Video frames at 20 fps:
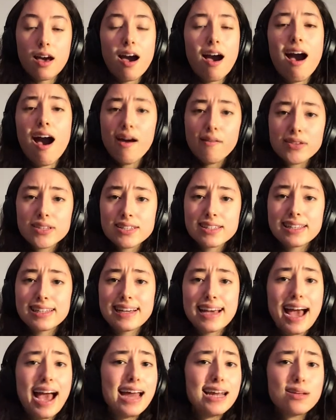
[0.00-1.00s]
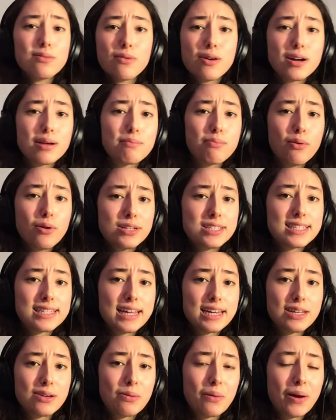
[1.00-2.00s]
Obviously, I didn't want to poison
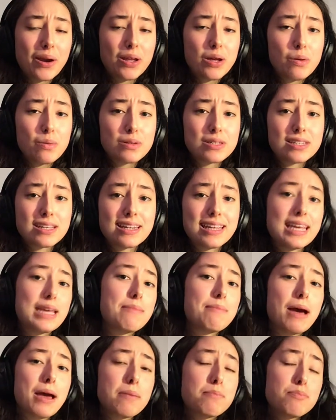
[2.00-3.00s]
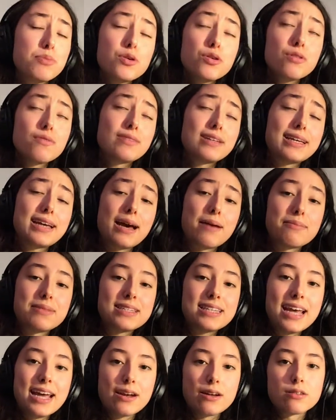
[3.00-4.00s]
anyone who was going to eat my beautifully cut
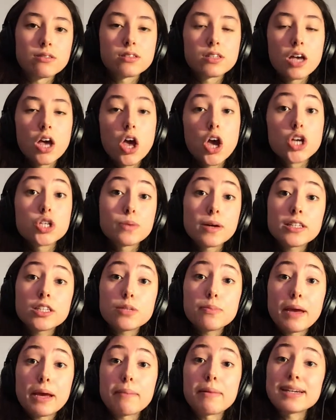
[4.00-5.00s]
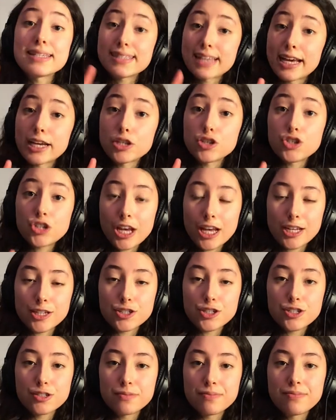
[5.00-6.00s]
potatoes, so I had to make my second
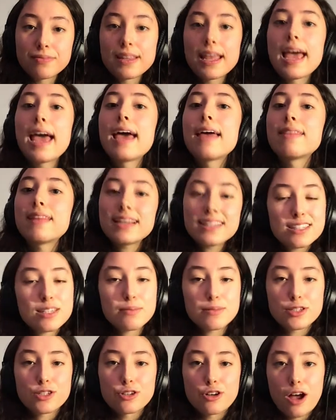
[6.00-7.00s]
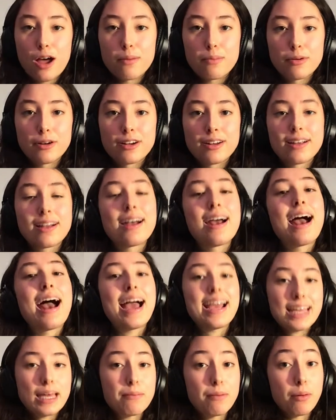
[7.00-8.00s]
change. Thanks to Mr. Godberg, I
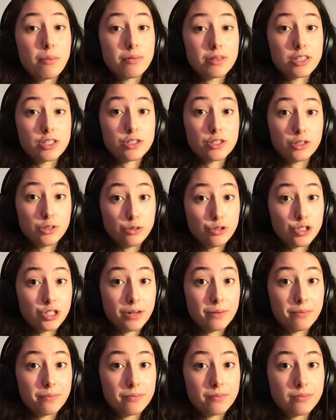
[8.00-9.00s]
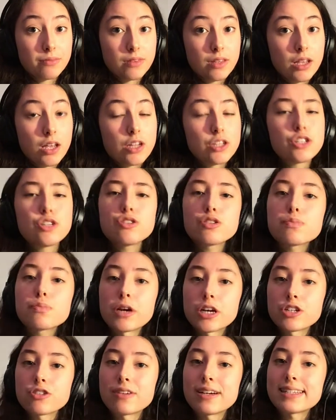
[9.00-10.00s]
came up with a solution: to use
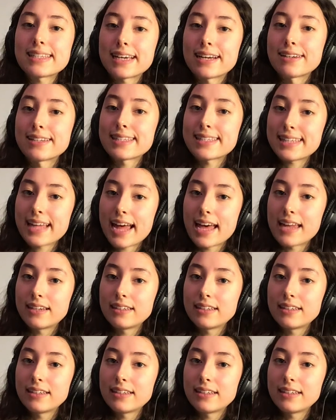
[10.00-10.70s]
pressurized air instead.